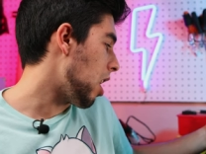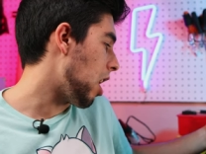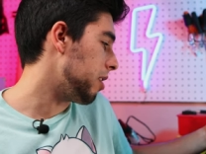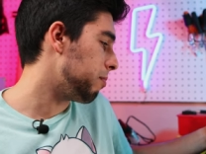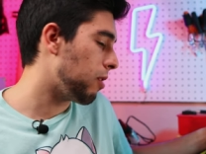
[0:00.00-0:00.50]

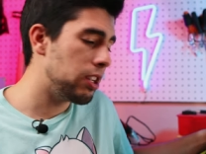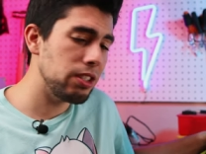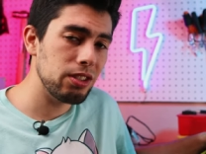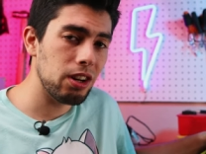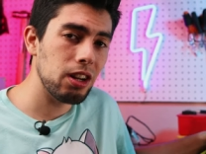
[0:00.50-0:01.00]
Uh, the price
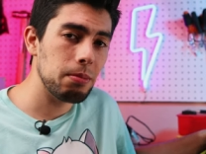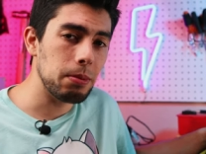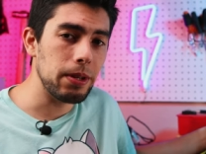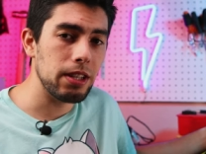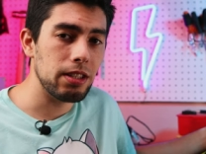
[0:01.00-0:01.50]
has gone up a
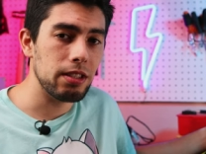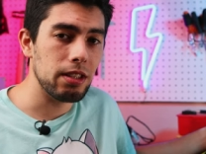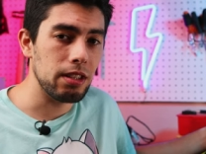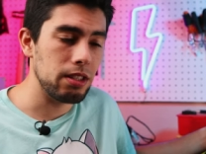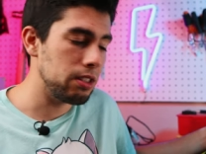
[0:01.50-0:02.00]
bit
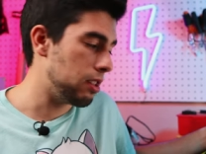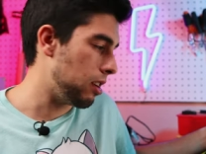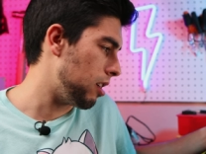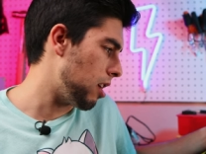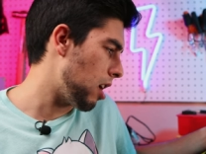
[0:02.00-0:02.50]
since
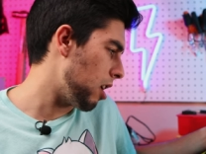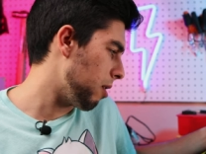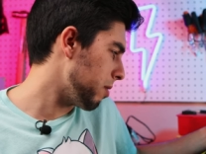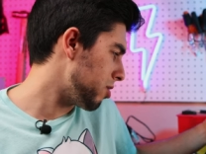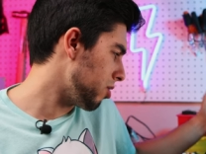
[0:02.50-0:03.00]
uh, I
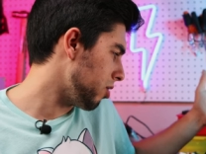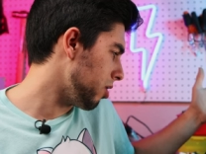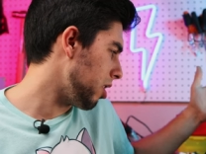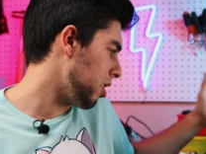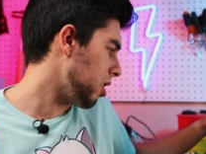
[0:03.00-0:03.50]

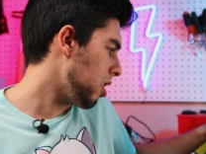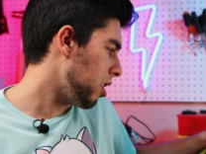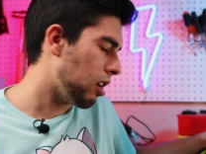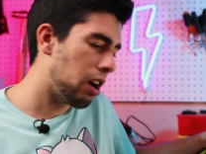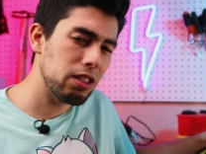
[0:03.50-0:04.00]
originally
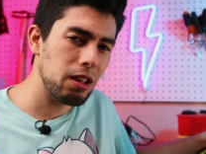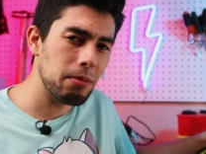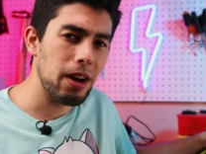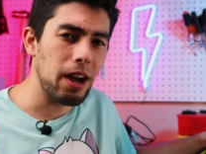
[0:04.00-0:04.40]
got them.